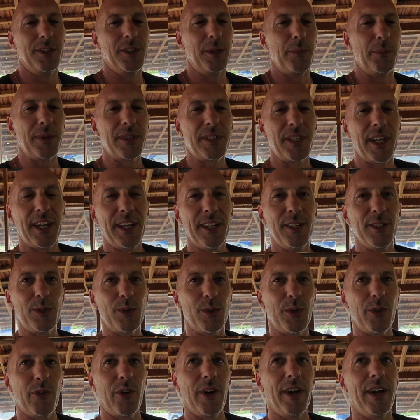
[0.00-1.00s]
The potatoes
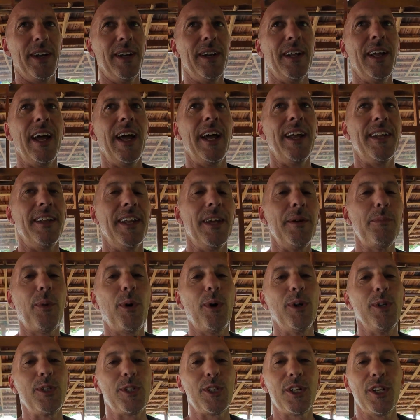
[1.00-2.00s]
were great. And they
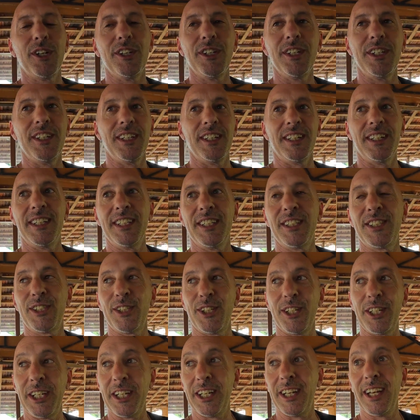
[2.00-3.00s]
put chili in this
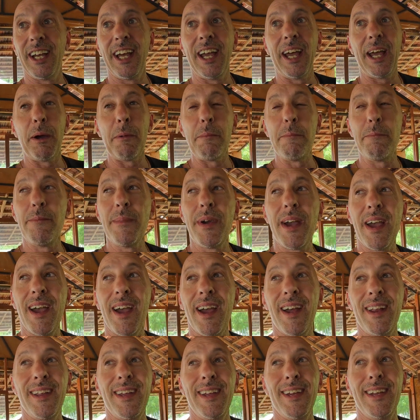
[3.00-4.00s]
shit here, and
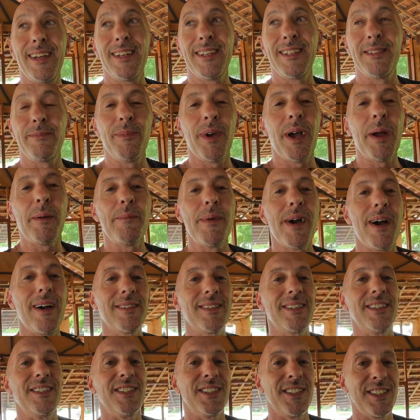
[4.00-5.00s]
man, my
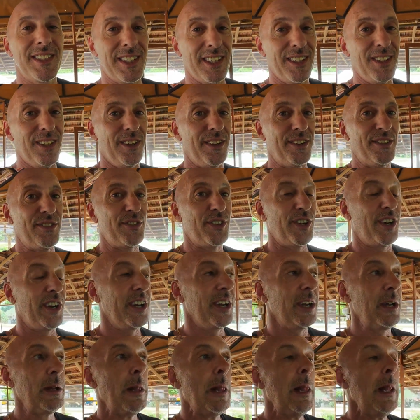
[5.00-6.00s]
mouth is still on
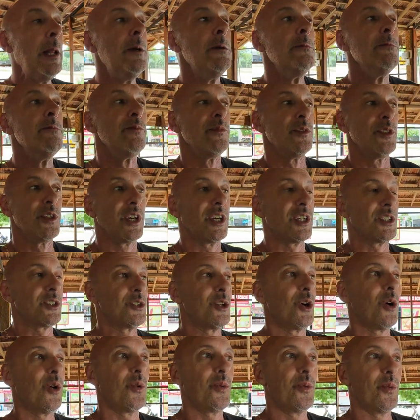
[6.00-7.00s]
fire. You guys
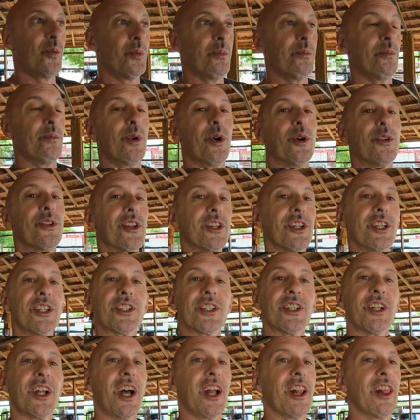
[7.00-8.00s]
know both Alyssa
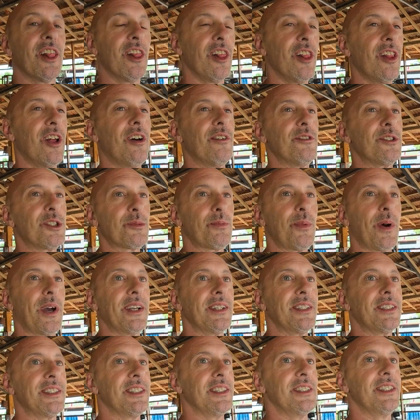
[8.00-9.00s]
and I love
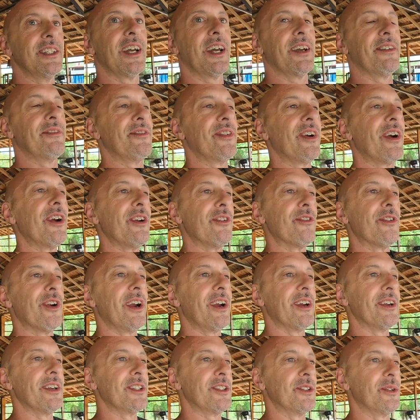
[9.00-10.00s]
spicy, and very
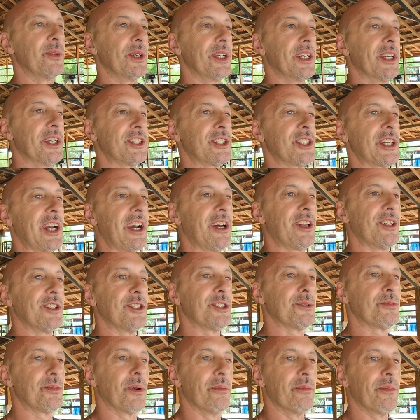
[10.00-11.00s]
rarely do we get
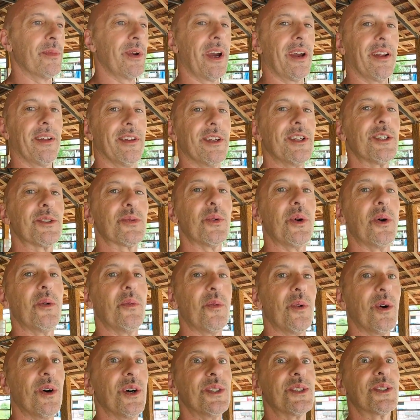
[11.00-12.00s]
challenged, but man, this one
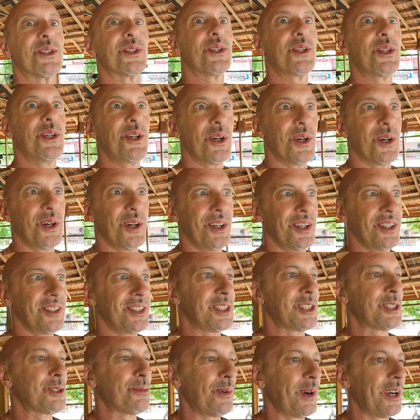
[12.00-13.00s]
was good.
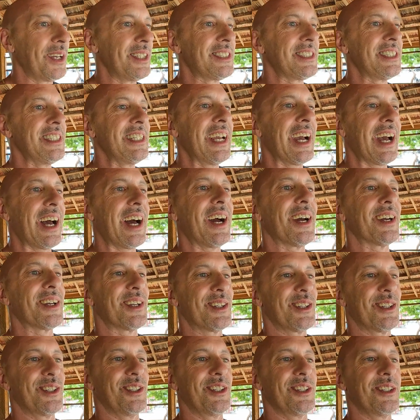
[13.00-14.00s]
Spicy, hot,
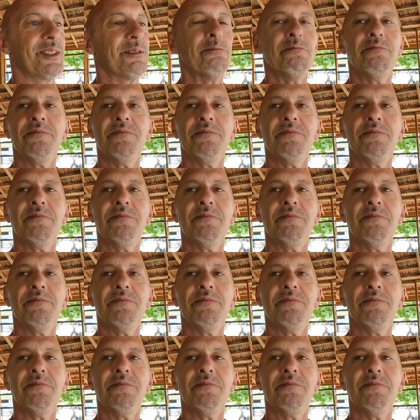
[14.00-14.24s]
good.